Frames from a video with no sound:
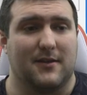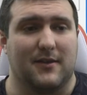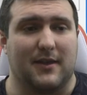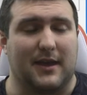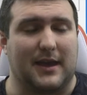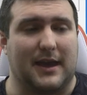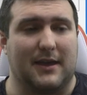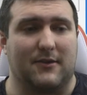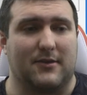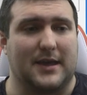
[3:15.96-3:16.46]

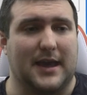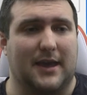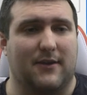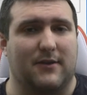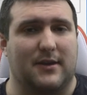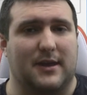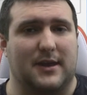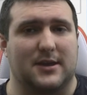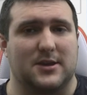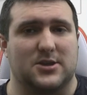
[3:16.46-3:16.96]
like I was
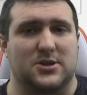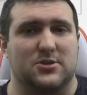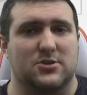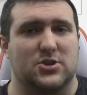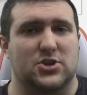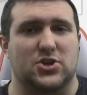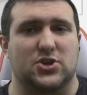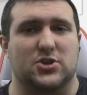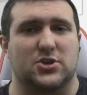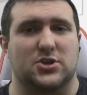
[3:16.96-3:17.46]
having
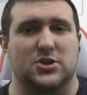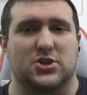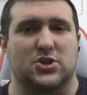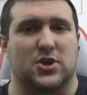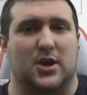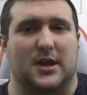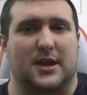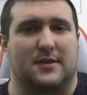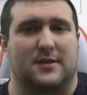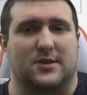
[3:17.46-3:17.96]
issues just
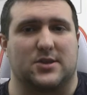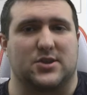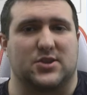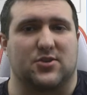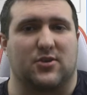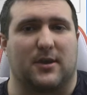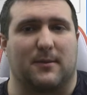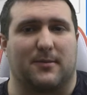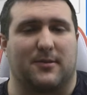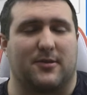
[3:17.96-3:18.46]
trying to get the
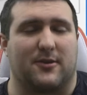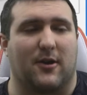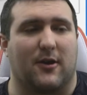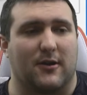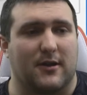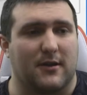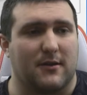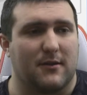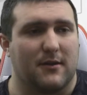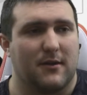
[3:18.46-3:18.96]
stream
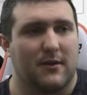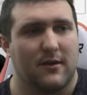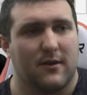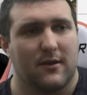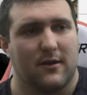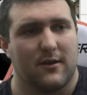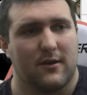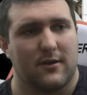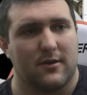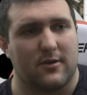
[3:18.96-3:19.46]
started.
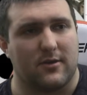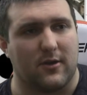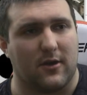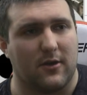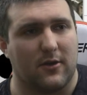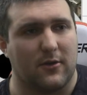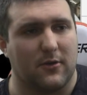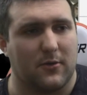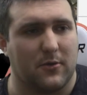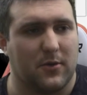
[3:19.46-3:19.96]

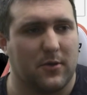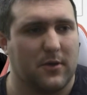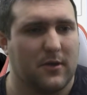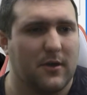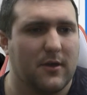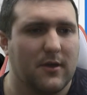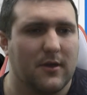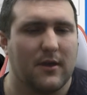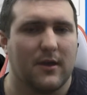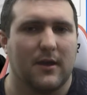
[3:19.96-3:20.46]
So
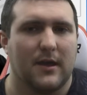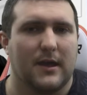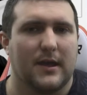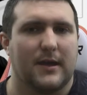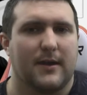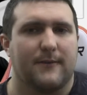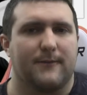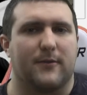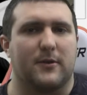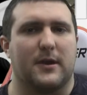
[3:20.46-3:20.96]

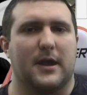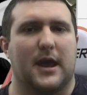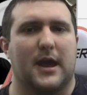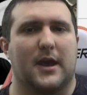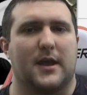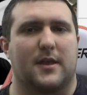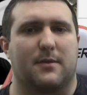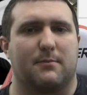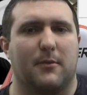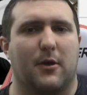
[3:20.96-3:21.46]
for
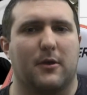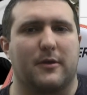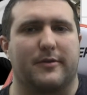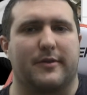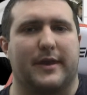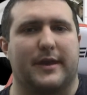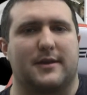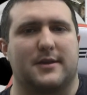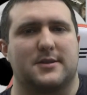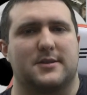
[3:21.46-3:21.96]
now, it's most
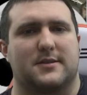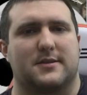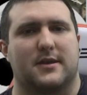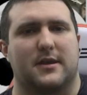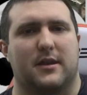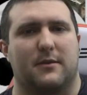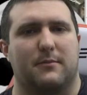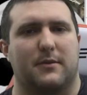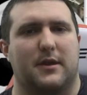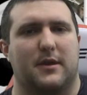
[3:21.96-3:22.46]
likely just
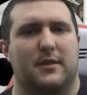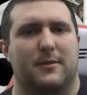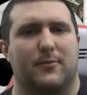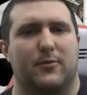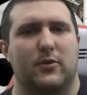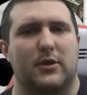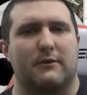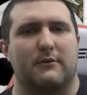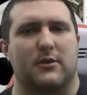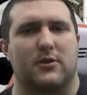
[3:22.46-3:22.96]
going to be the
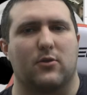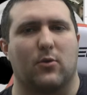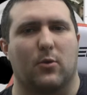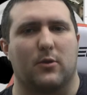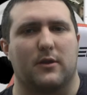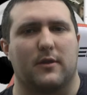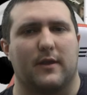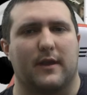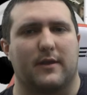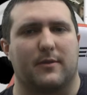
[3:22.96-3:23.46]

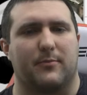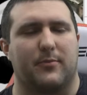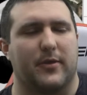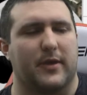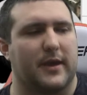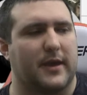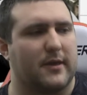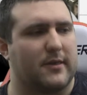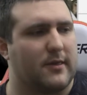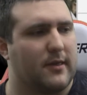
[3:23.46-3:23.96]
pre-recorded Let's
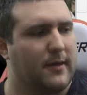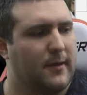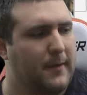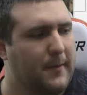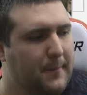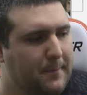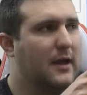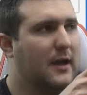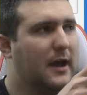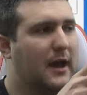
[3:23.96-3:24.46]
Plays.
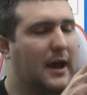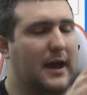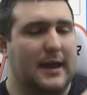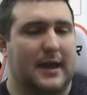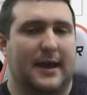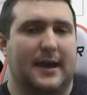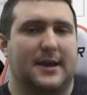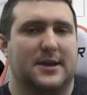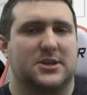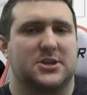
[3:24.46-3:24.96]
I
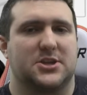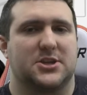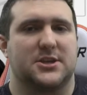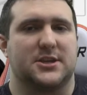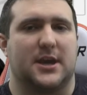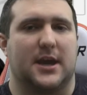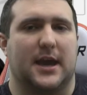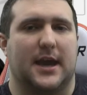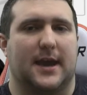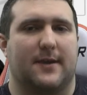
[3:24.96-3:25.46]
actually
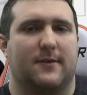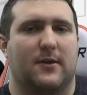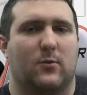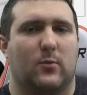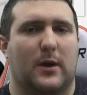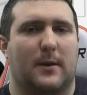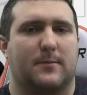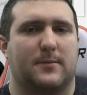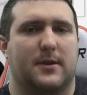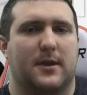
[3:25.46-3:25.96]
have a
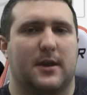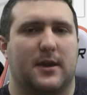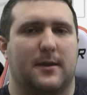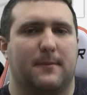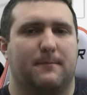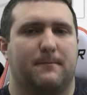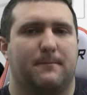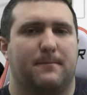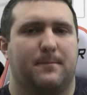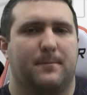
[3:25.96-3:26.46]

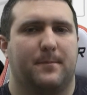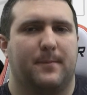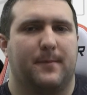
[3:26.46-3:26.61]
webcam.